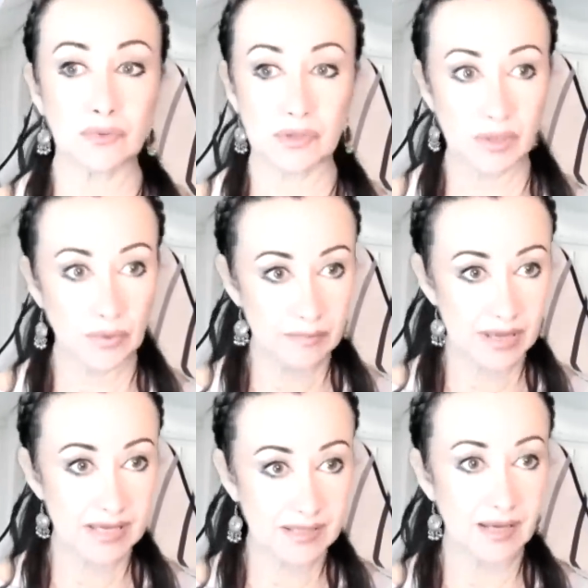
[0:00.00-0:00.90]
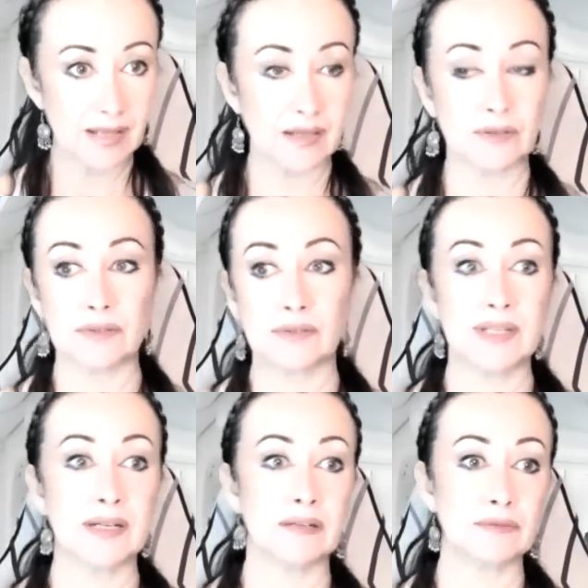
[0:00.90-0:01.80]
but they were based there on
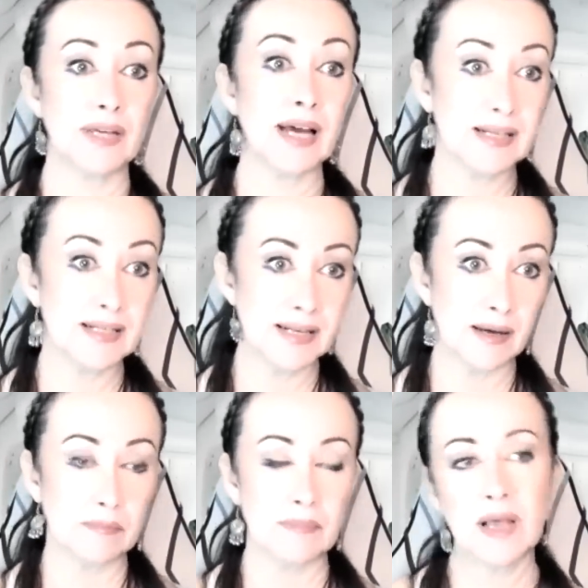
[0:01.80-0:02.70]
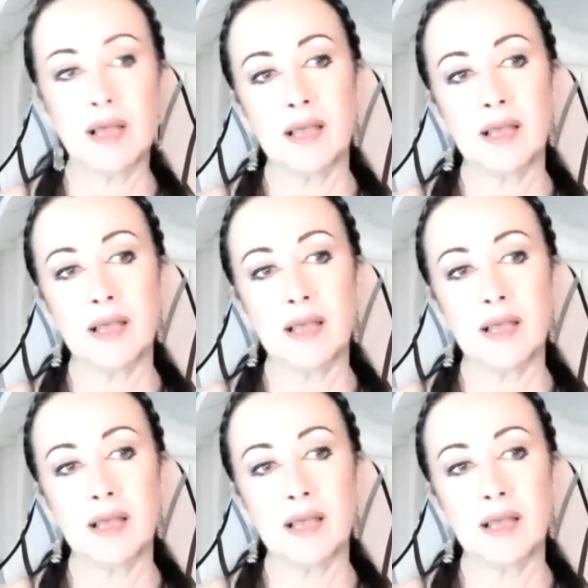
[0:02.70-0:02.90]
Al-Nilam,